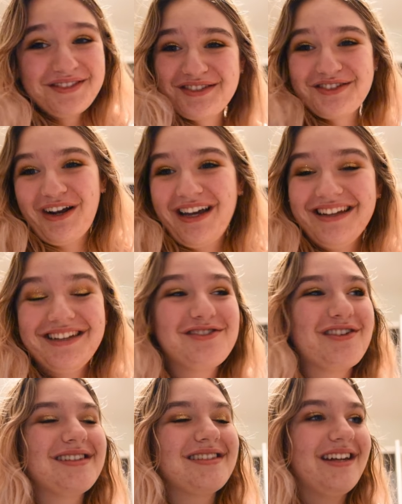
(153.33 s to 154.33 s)
Directly
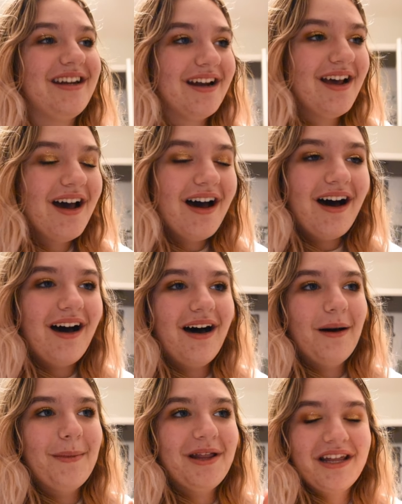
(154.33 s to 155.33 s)
translated,
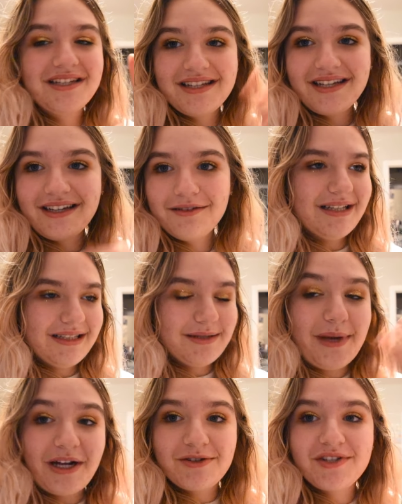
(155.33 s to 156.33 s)
and that's like a
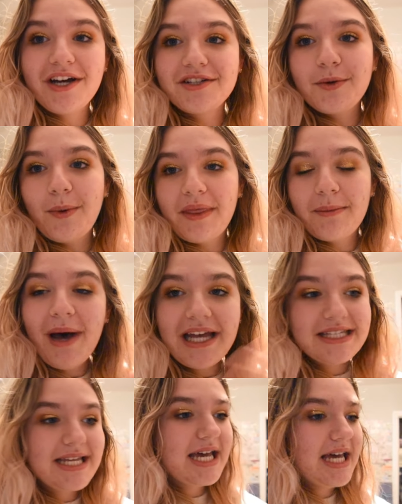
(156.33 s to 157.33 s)
tomato sauce with
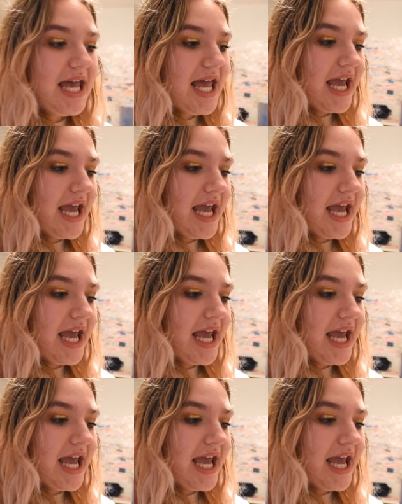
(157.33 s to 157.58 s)
pasta